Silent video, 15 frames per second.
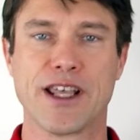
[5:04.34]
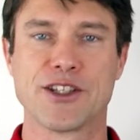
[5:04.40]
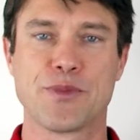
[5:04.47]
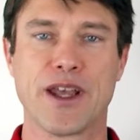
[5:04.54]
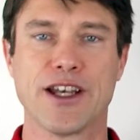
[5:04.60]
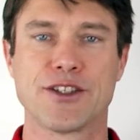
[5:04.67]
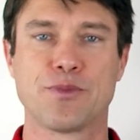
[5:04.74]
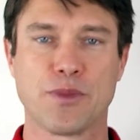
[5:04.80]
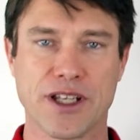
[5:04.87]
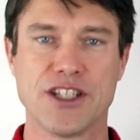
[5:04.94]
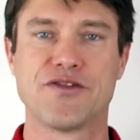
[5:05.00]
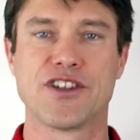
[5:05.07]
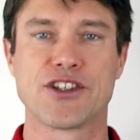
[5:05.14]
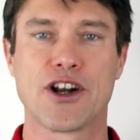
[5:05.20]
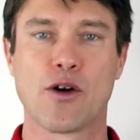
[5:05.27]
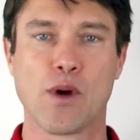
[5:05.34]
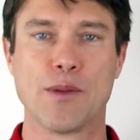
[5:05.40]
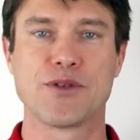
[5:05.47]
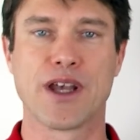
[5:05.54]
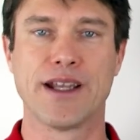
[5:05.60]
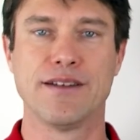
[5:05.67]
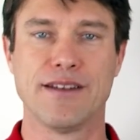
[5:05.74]
SPS, please visit our
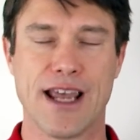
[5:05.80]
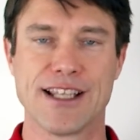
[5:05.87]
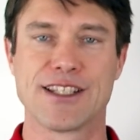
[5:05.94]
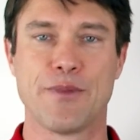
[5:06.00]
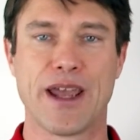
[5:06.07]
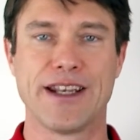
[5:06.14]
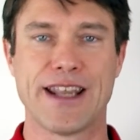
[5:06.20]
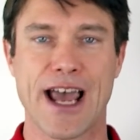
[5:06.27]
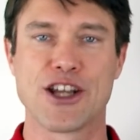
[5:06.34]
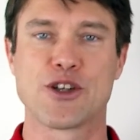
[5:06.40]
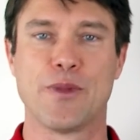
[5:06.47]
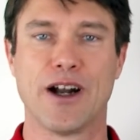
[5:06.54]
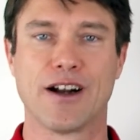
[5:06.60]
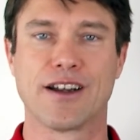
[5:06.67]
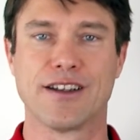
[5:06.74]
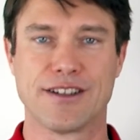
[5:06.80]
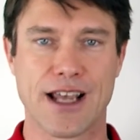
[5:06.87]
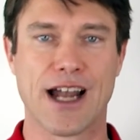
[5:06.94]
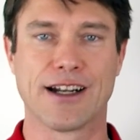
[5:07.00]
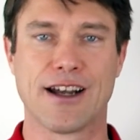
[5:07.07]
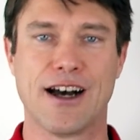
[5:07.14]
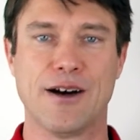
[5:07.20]
website,
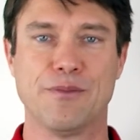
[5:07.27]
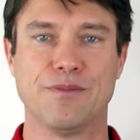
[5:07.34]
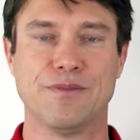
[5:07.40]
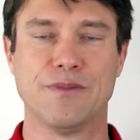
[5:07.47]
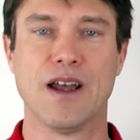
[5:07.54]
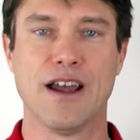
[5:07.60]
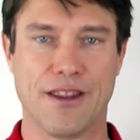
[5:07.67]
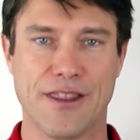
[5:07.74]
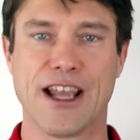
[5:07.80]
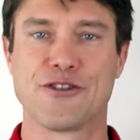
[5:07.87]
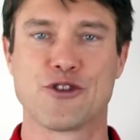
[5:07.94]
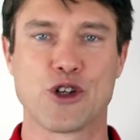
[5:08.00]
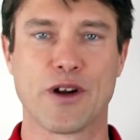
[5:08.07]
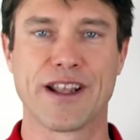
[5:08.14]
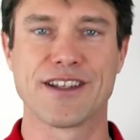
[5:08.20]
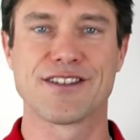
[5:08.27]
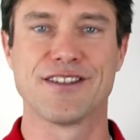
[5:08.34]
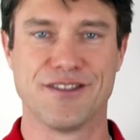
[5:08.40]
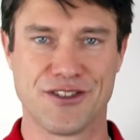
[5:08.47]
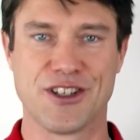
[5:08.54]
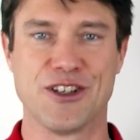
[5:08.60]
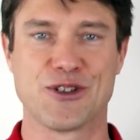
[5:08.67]
sma-america.com. Thanks for joining us.
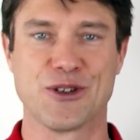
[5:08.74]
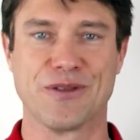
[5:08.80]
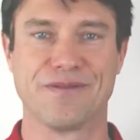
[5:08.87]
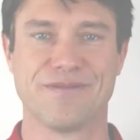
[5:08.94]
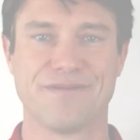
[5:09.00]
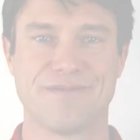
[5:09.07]
See you soon.